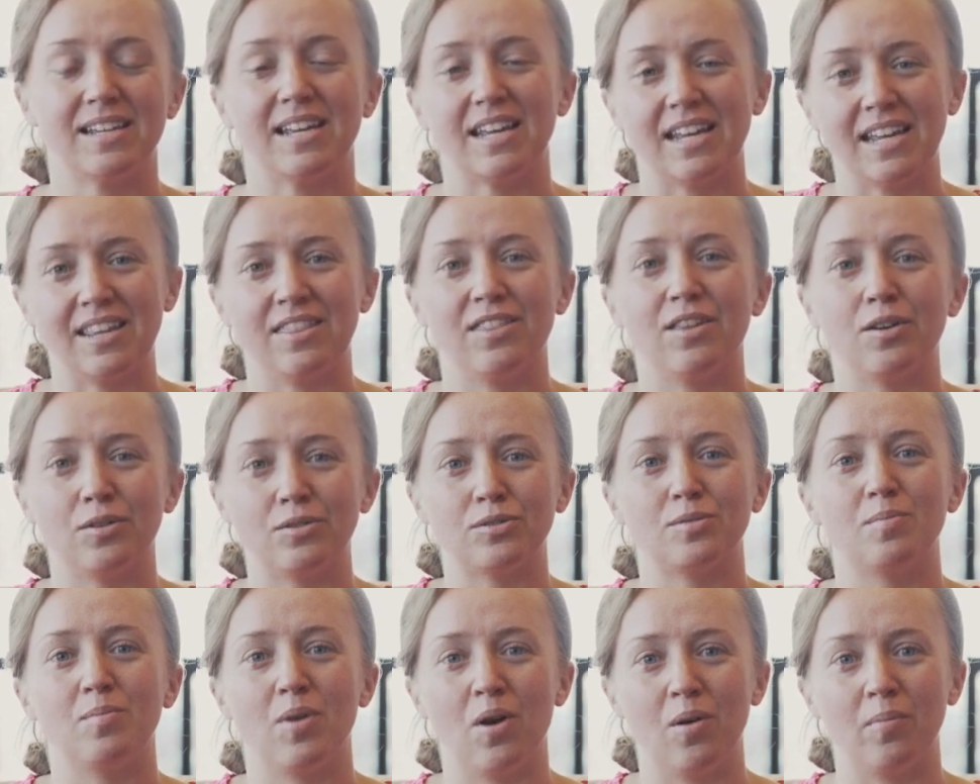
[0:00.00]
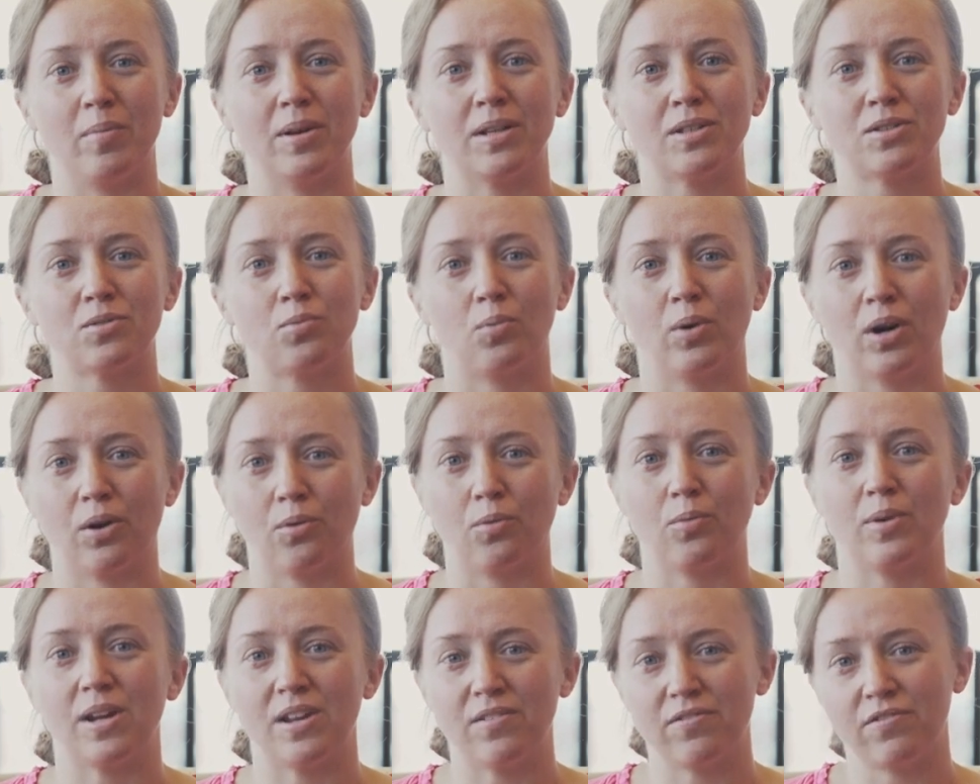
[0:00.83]
in those moments where
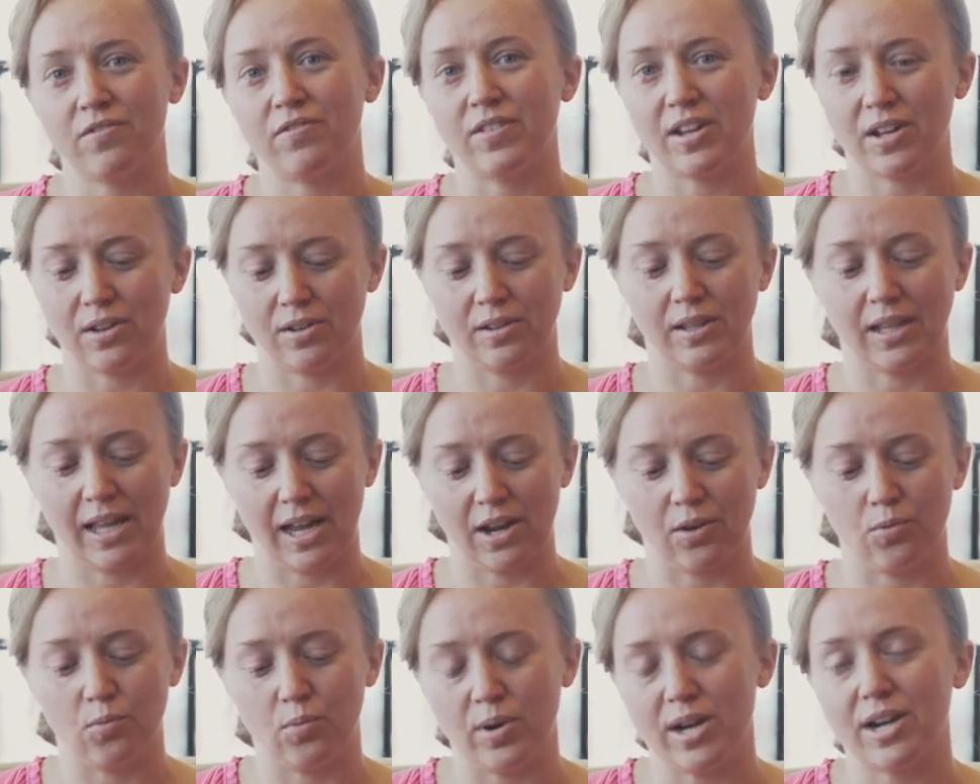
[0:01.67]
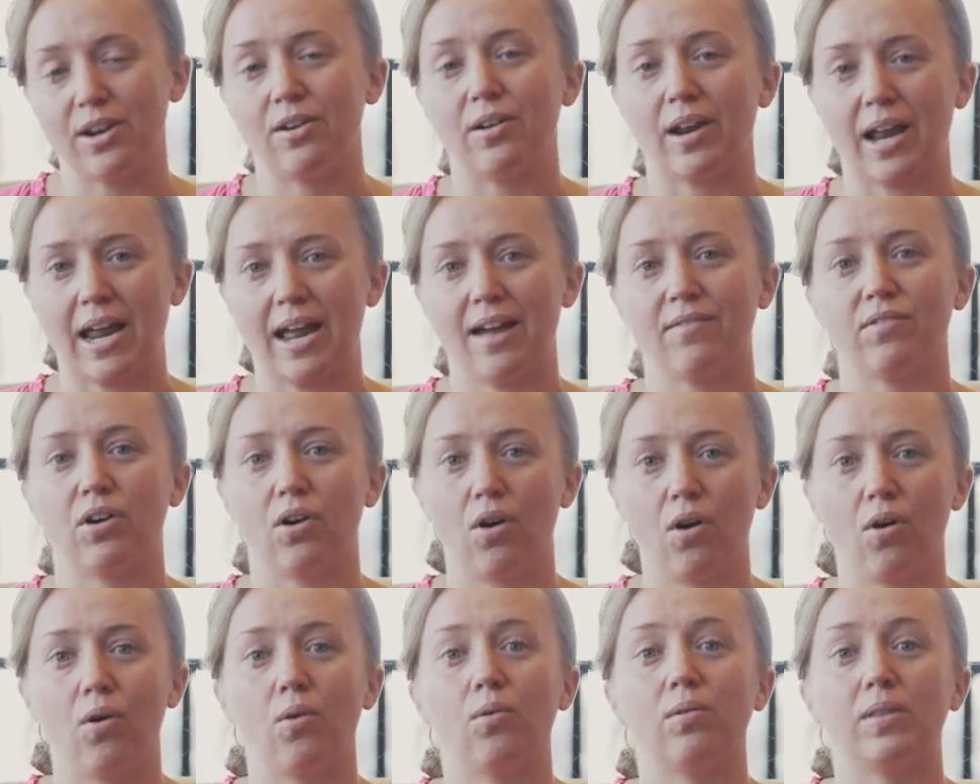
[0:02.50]
we feel like we don't have a
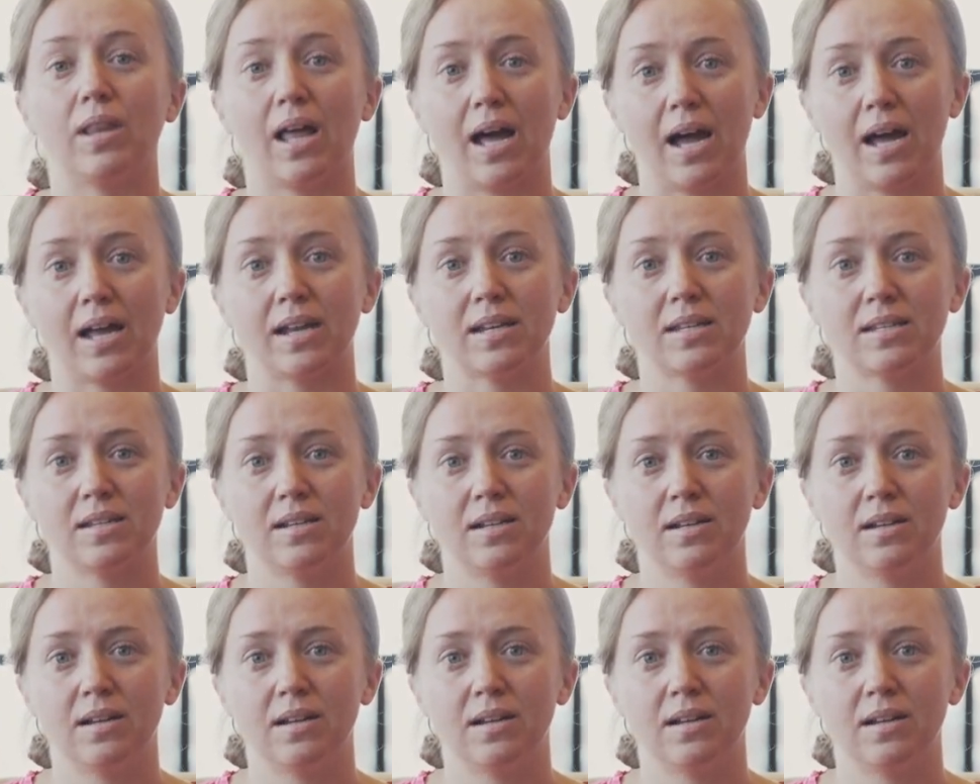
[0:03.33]
whole lot.